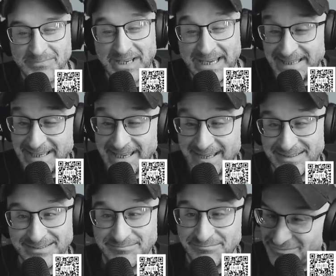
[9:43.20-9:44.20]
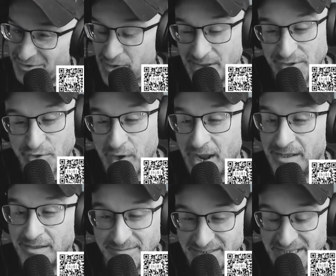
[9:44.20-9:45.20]
again, try the
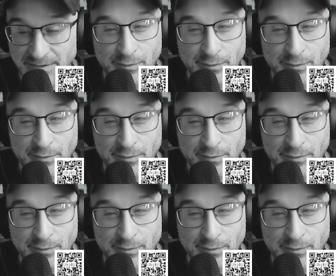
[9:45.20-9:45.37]
trial, see if it